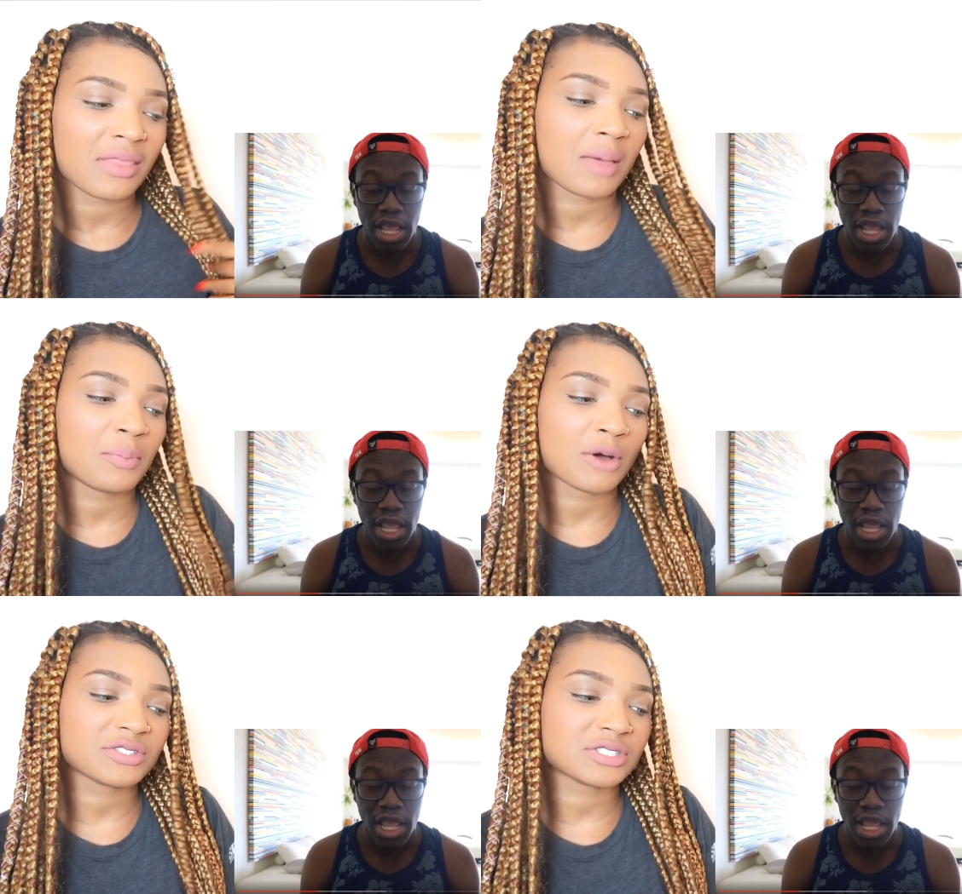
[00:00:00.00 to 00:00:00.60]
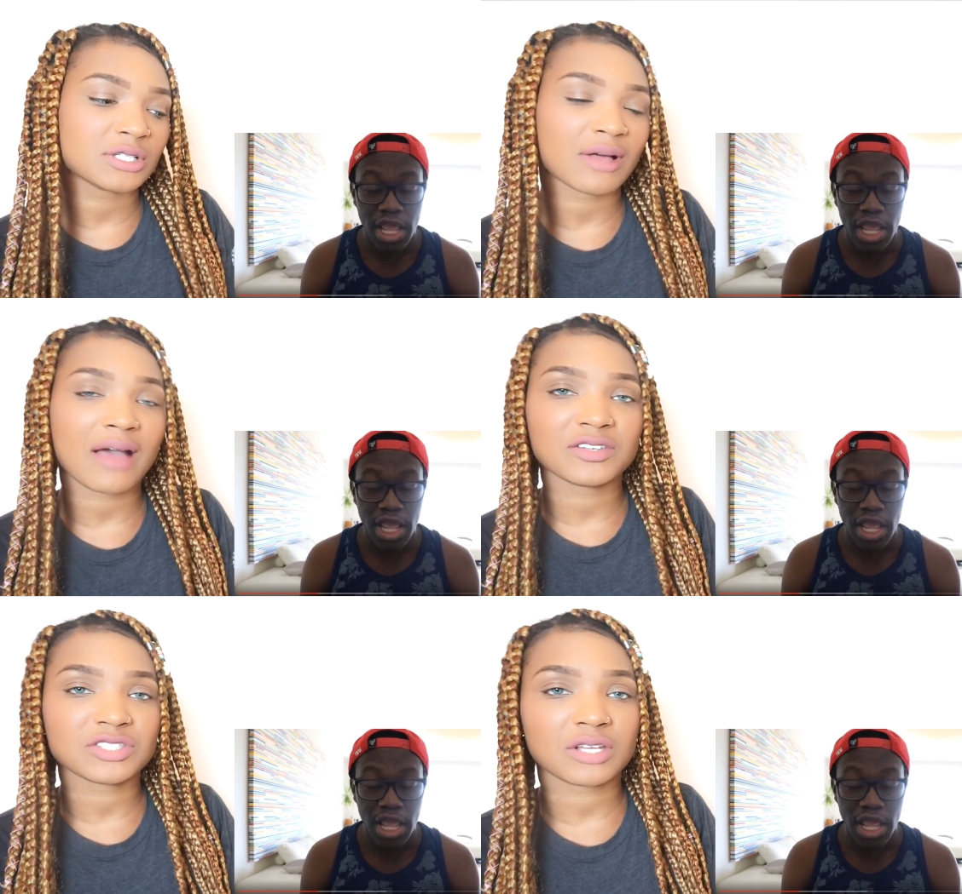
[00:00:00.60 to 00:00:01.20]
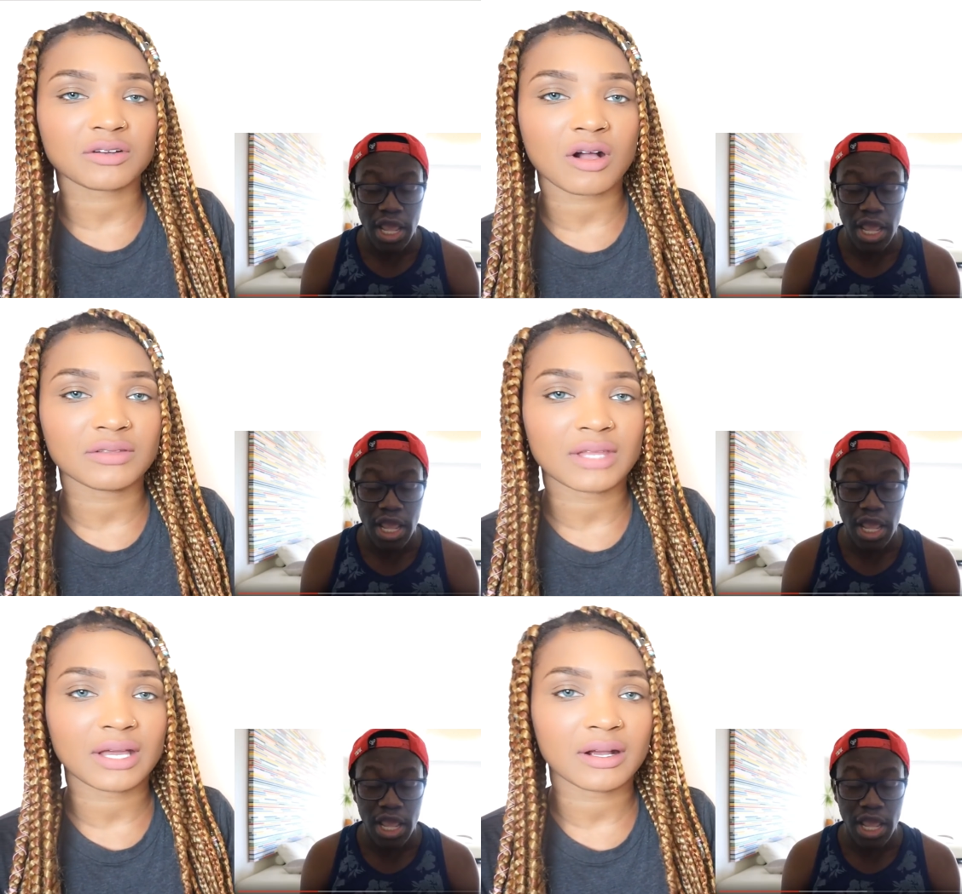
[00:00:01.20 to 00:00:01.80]
Speaker 1: They both still have each other
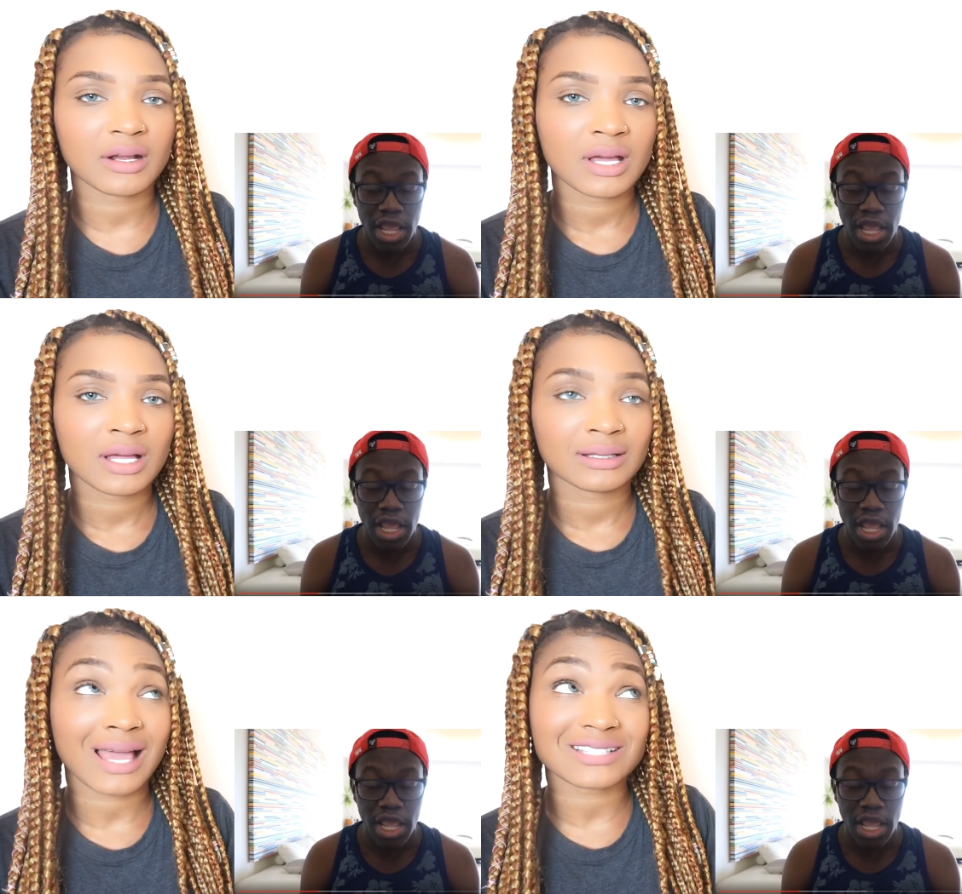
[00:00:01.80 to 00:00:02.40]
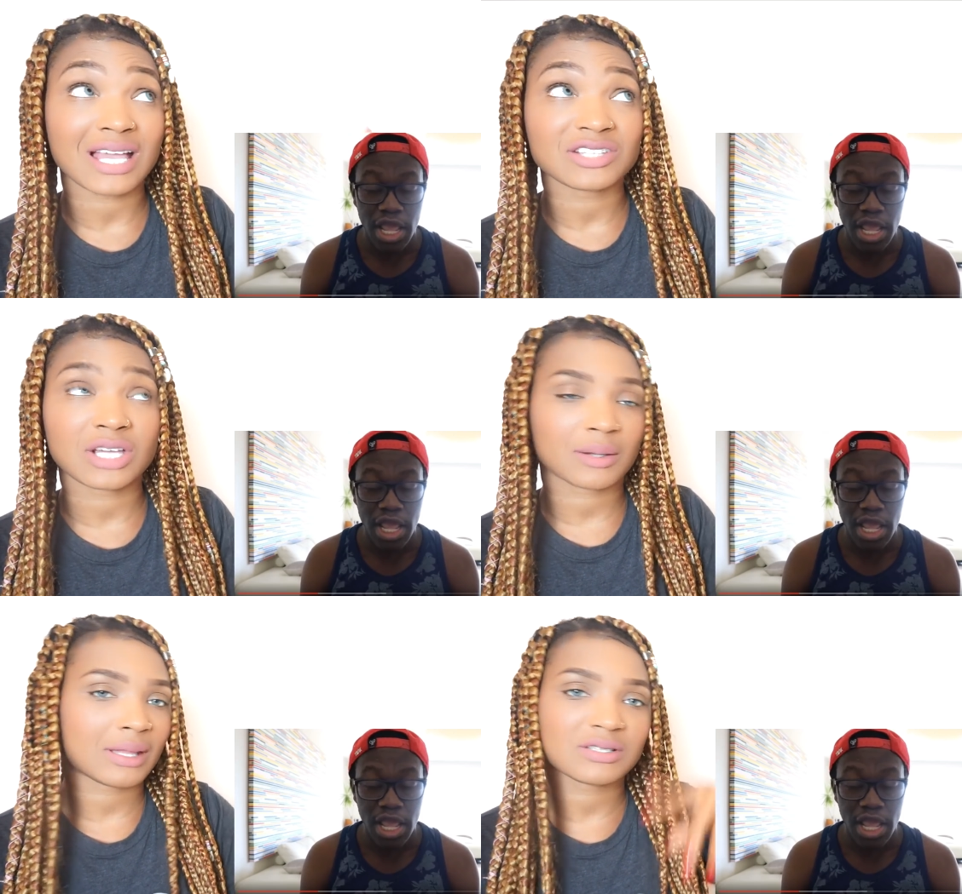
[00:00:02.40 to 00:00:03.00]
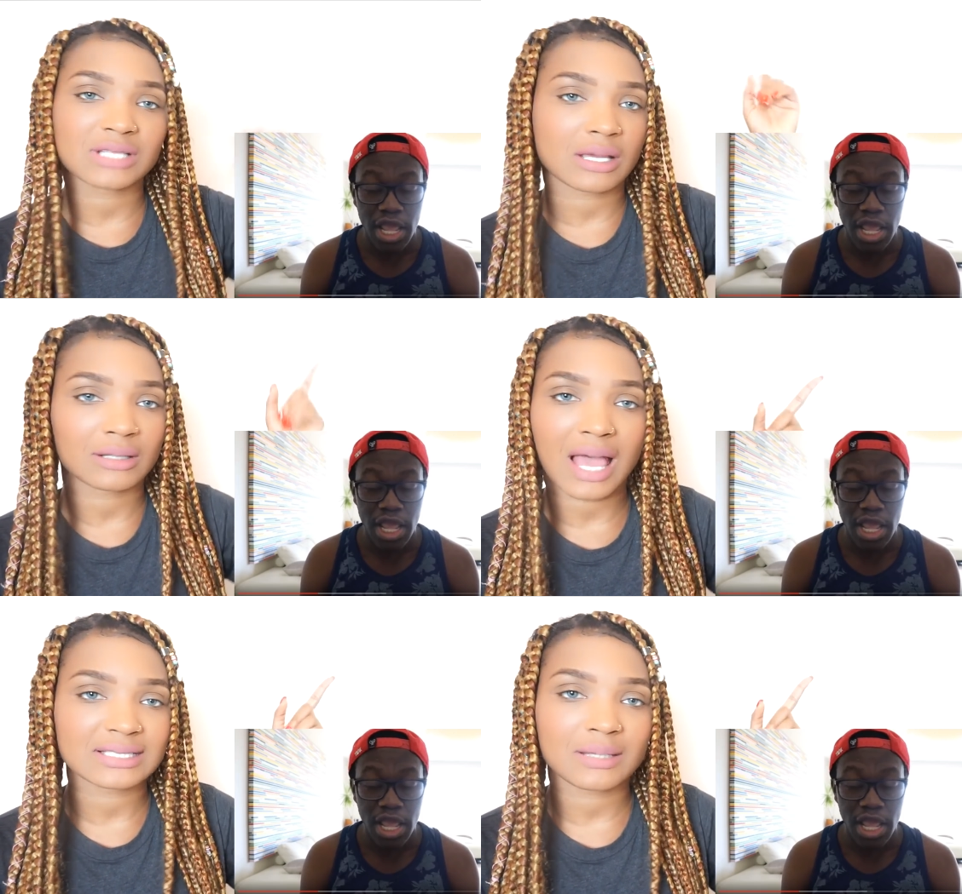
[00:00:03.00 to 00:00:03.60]
on there. Last I checked, that was
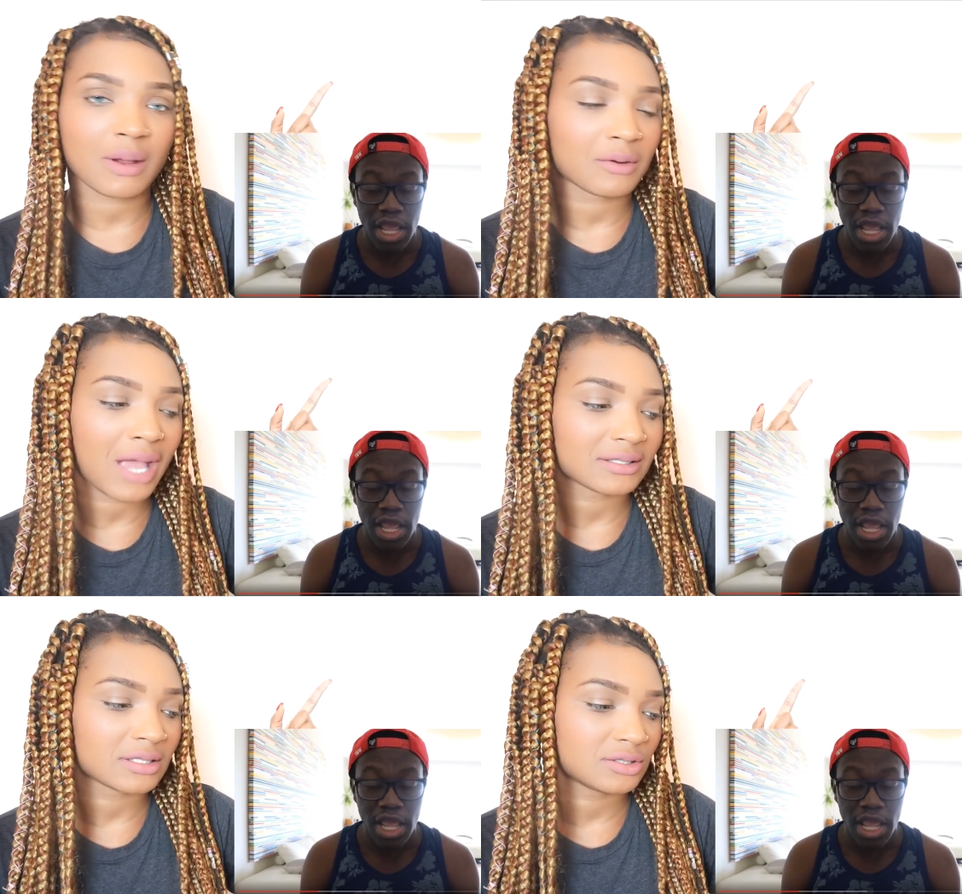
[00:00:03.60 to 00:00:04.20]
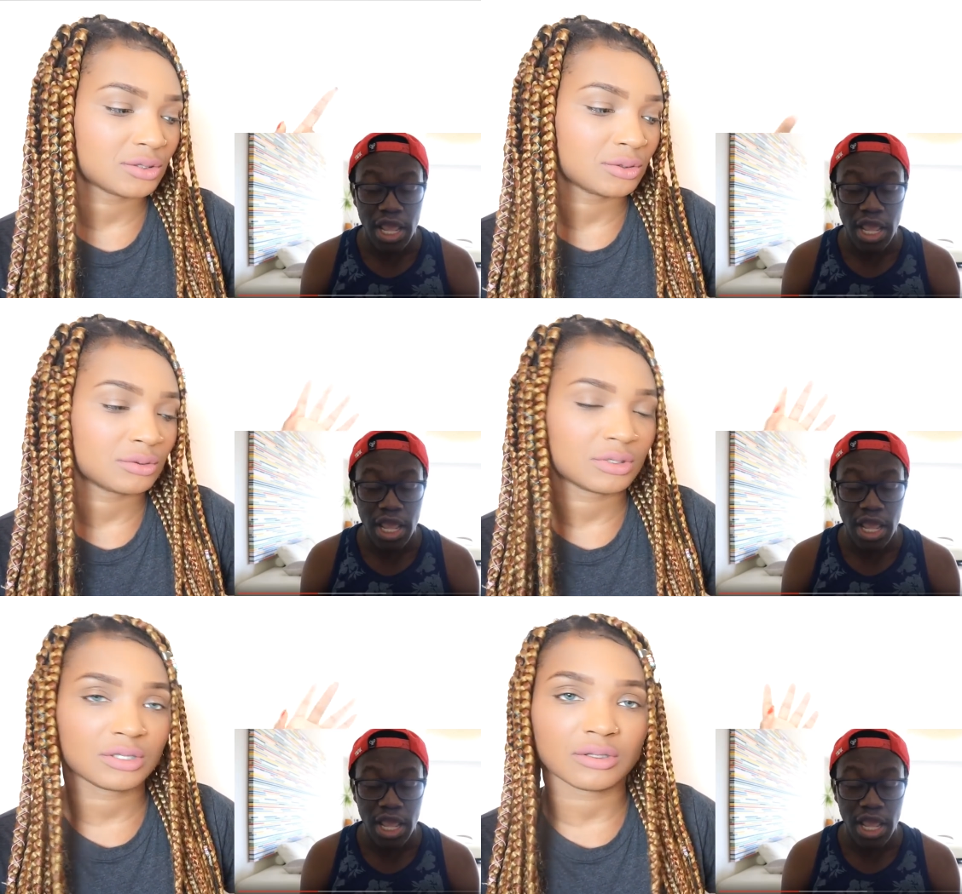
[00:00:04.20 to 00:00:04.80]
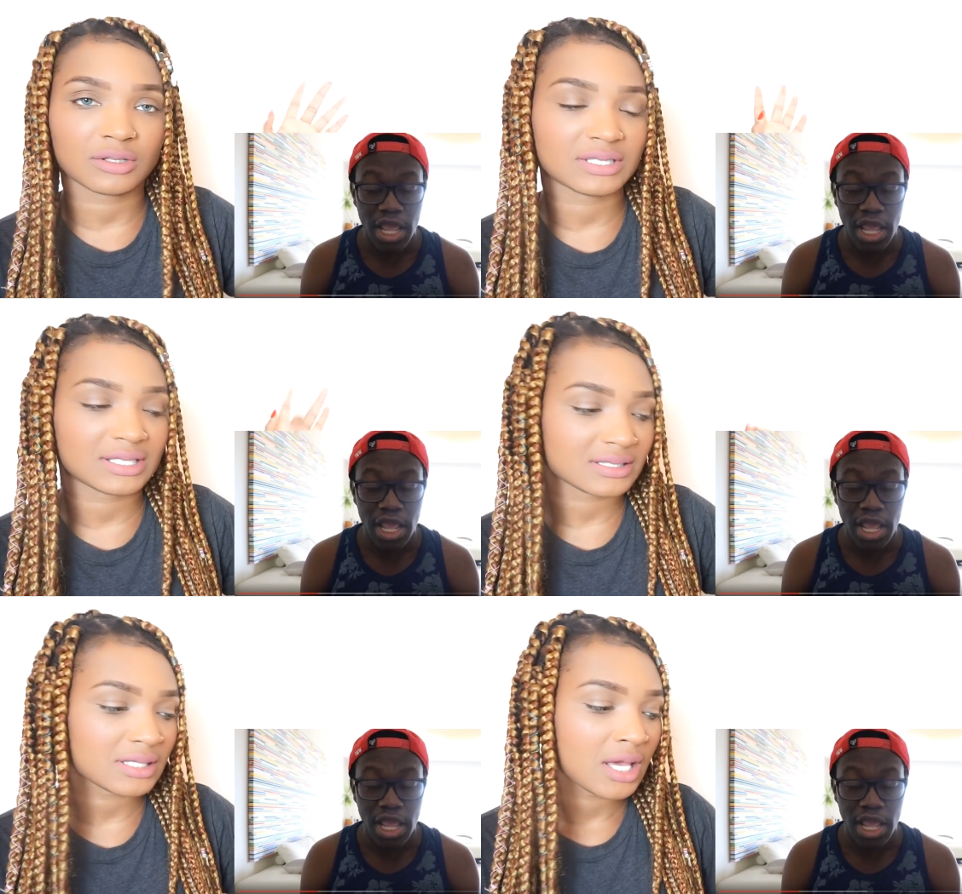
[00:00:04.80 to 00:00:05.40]
like last time I reacted to, you know, the
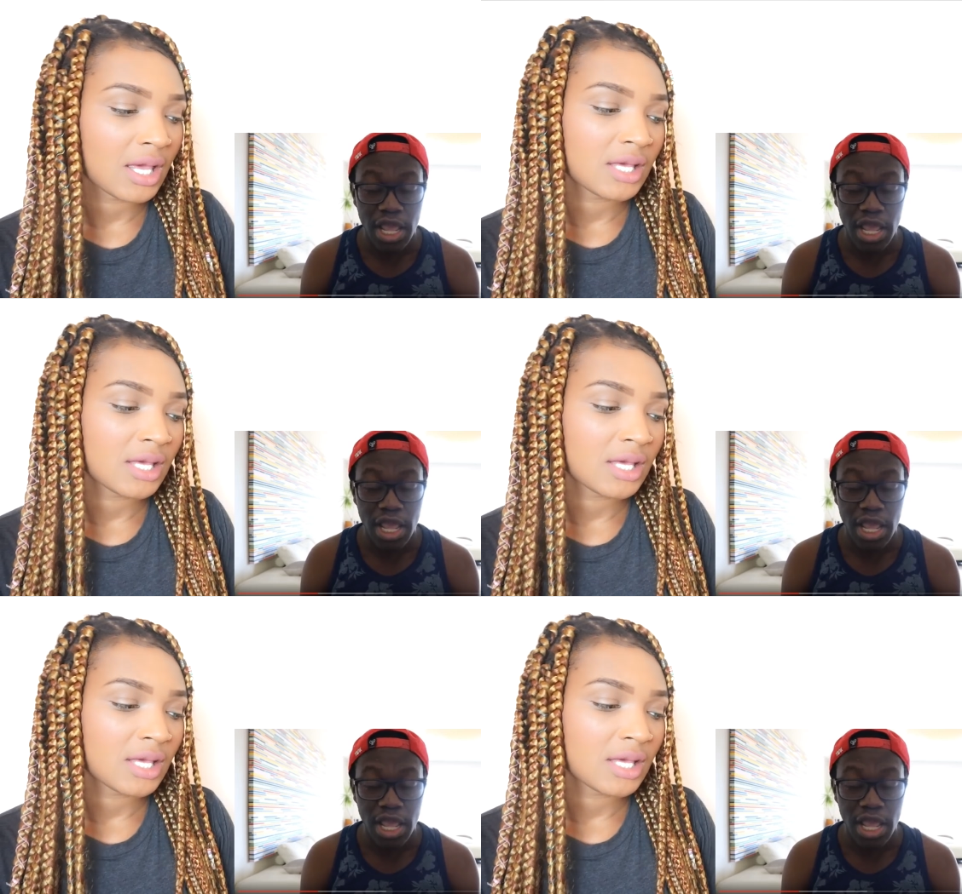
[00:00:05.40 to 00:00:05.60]
disc.